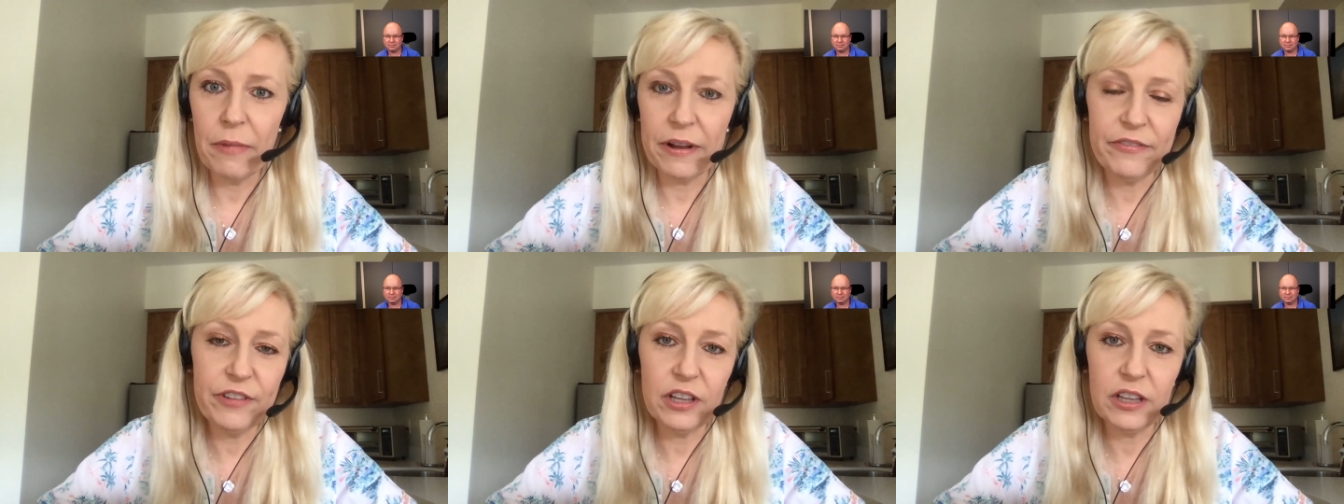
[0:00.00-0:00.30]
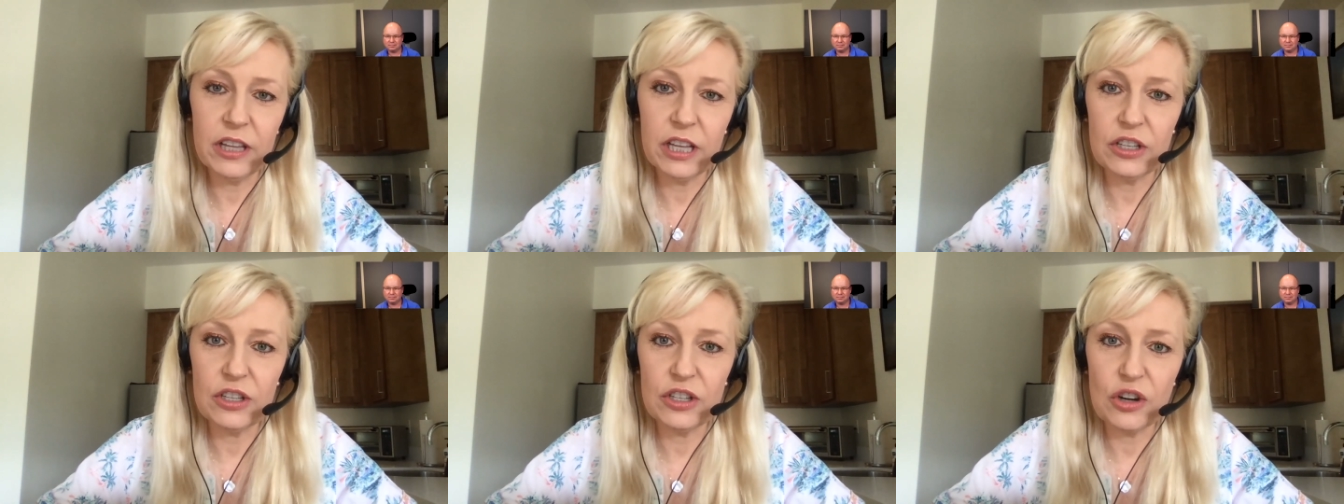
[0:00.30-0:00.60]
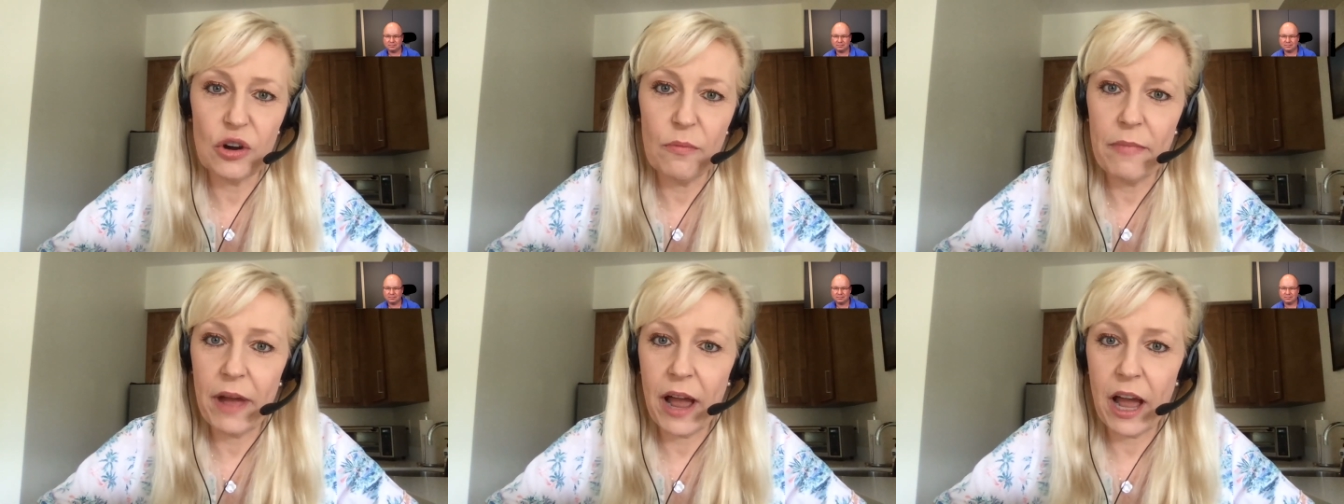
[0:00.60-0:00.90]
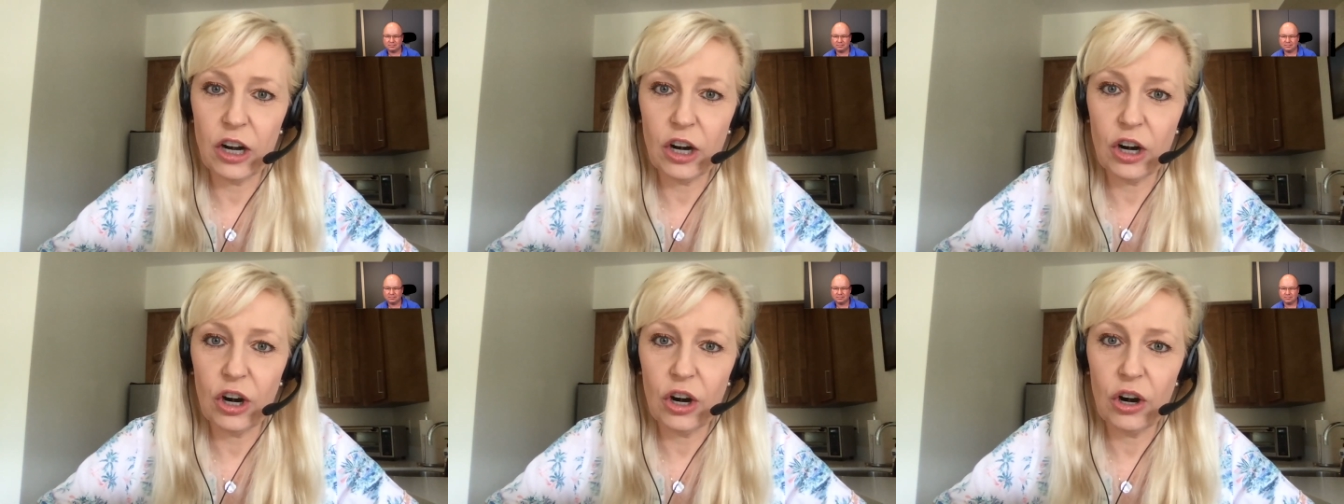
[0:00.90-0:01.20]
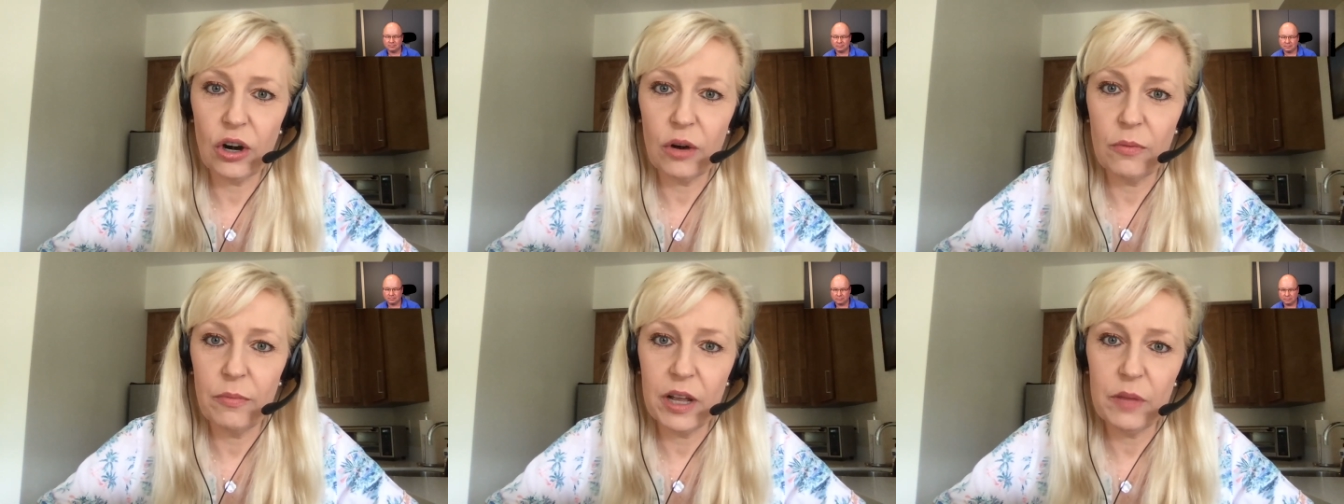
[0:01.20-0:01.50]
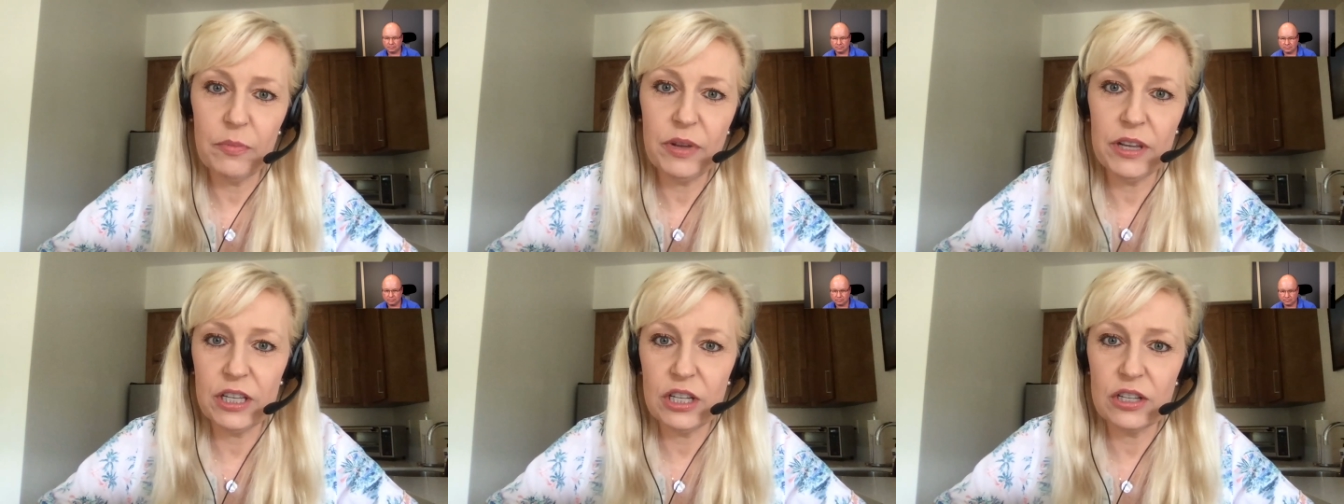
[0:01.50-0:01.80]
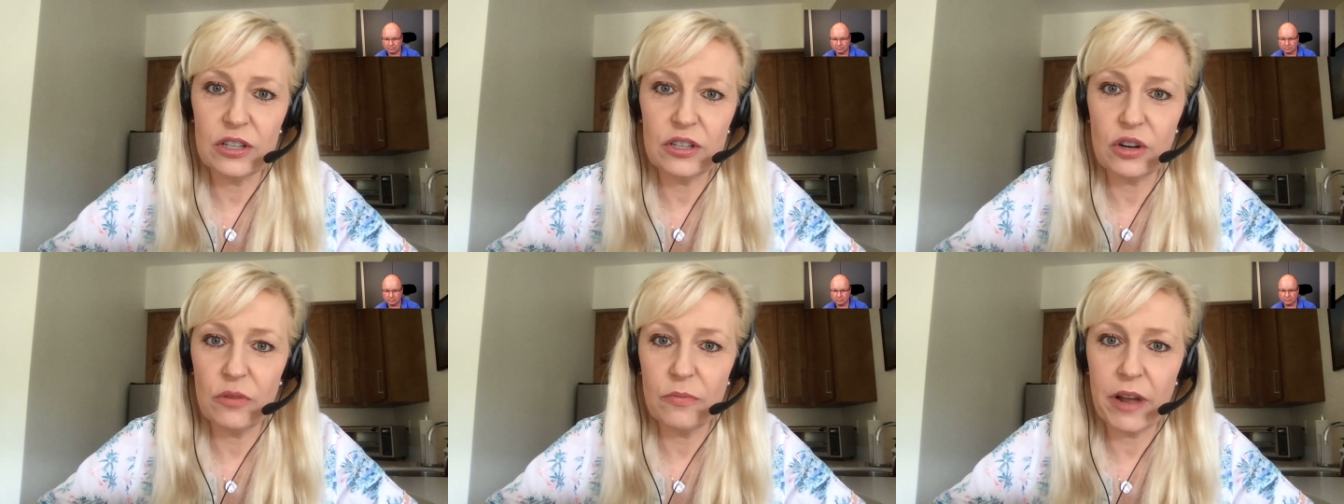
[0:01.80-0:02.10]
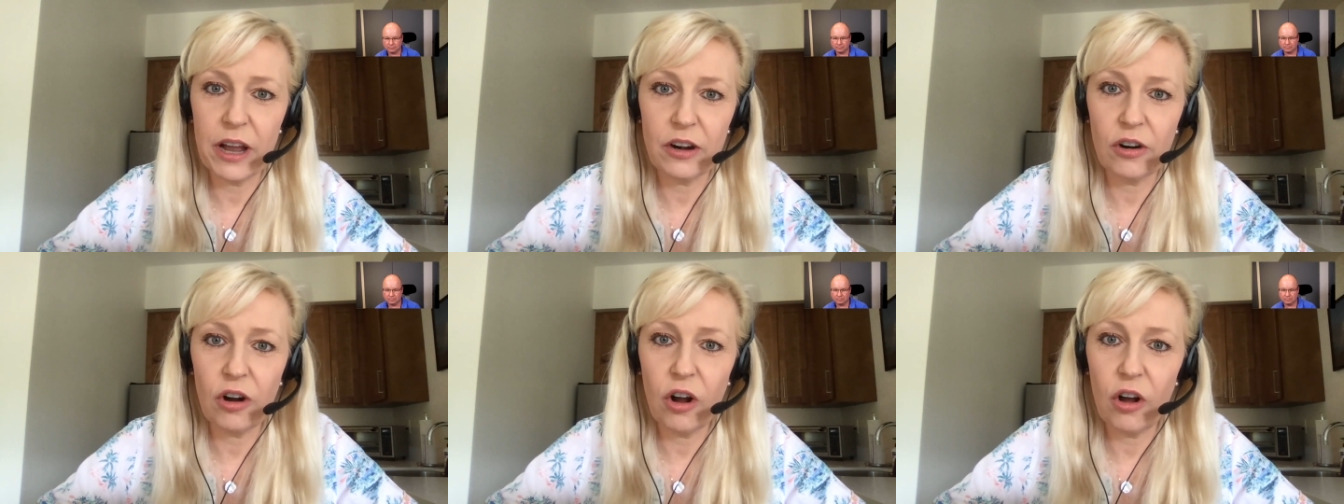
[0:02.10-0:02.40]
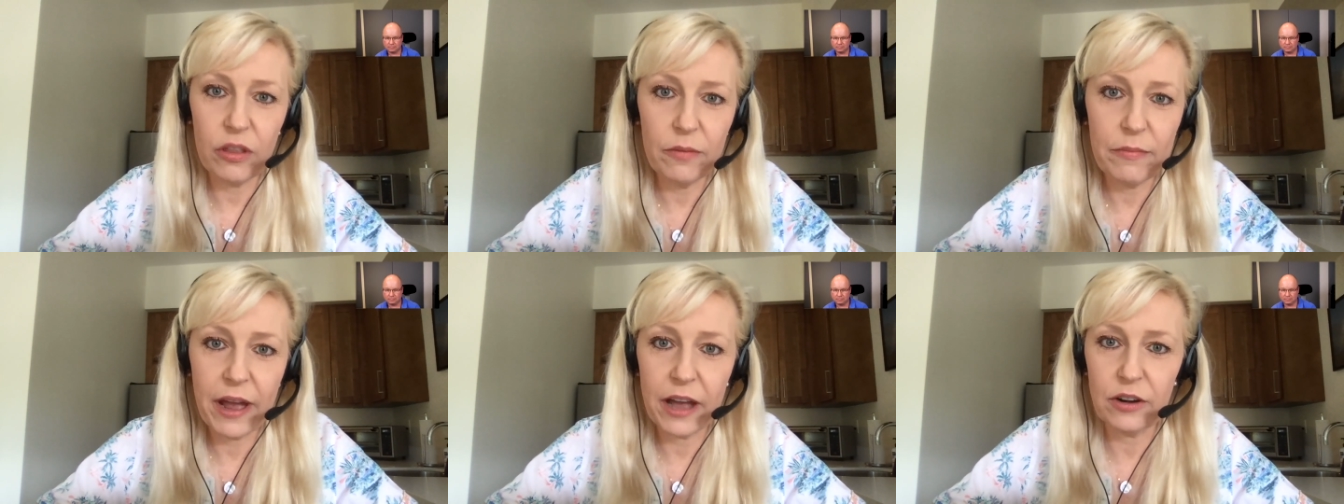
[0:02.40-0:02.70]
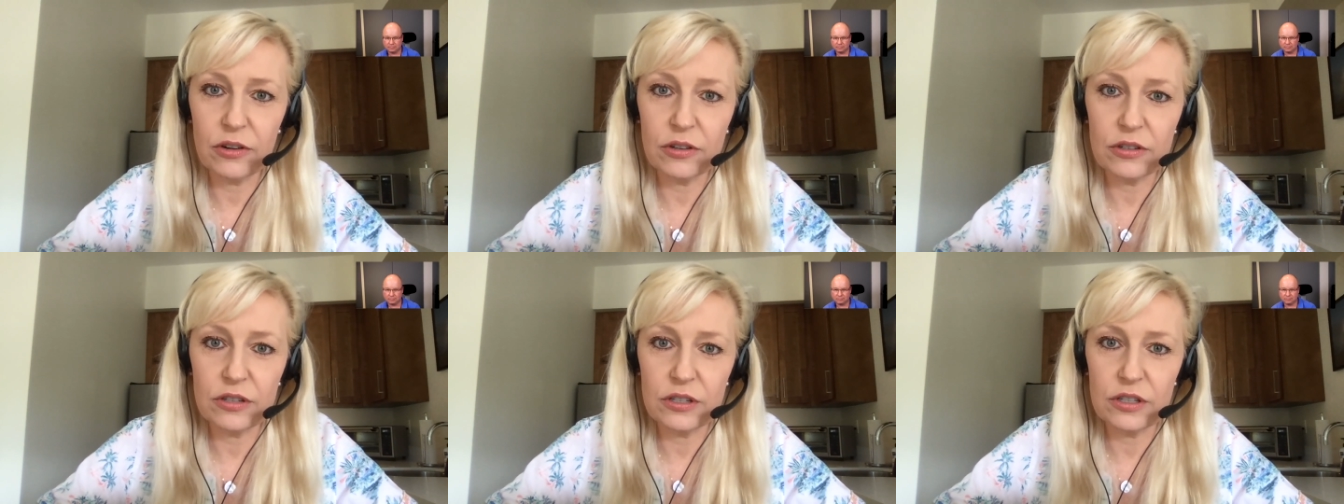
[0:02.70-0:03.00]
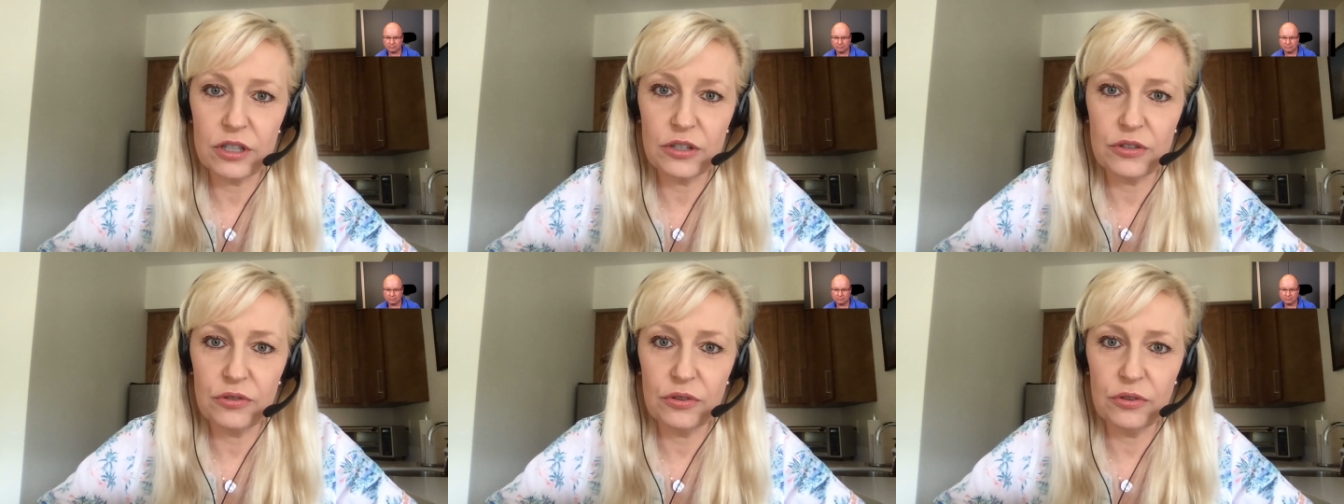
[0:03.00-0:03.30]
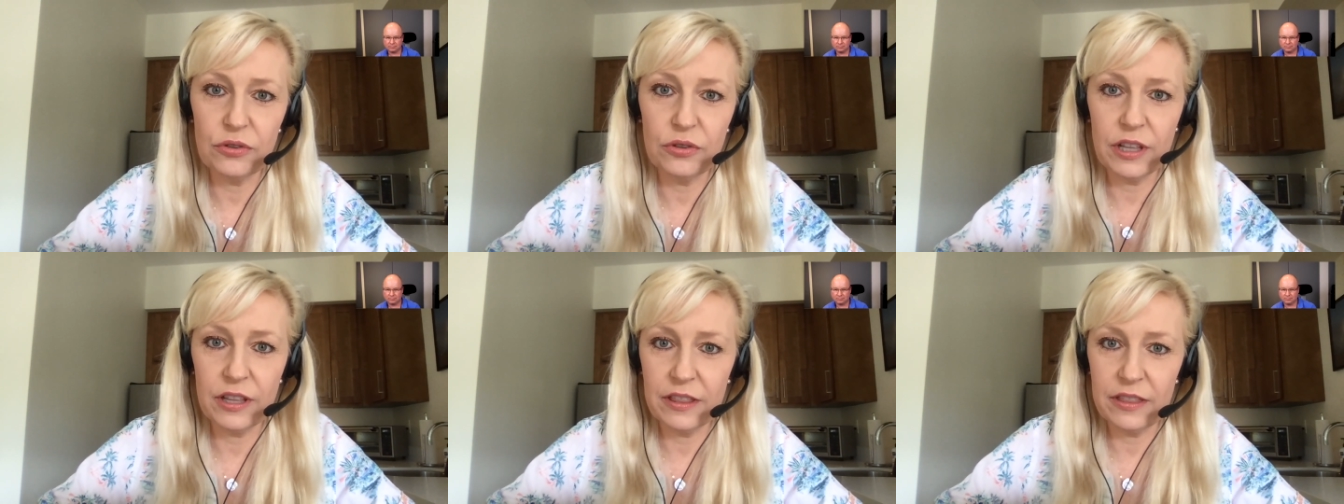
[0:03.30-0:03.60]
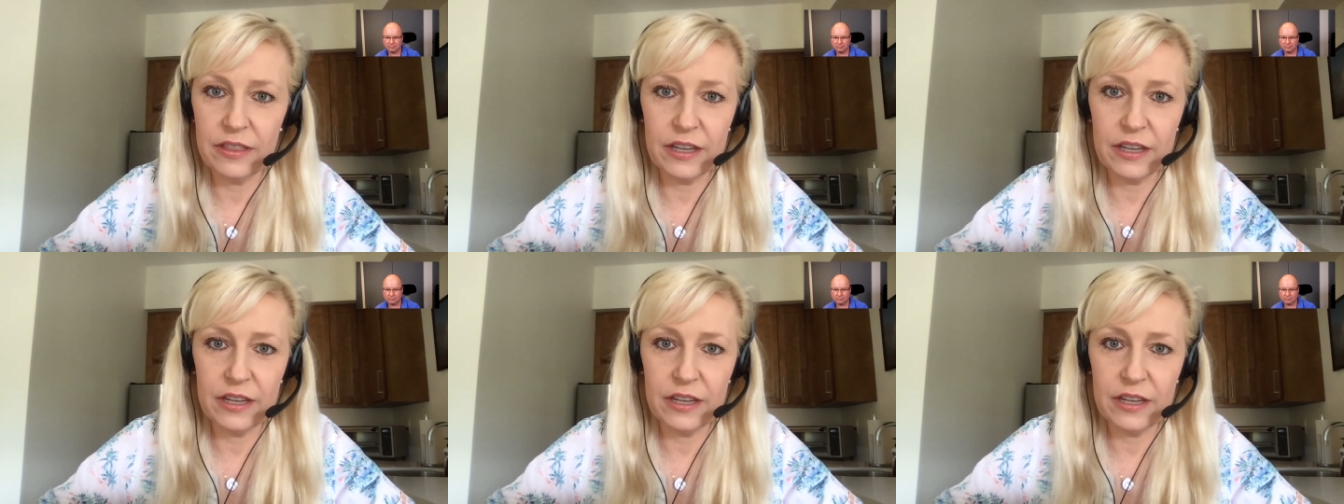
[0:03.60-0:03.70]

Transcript: My feelings don't matter. My opinions don't matter. All that matters is the truth.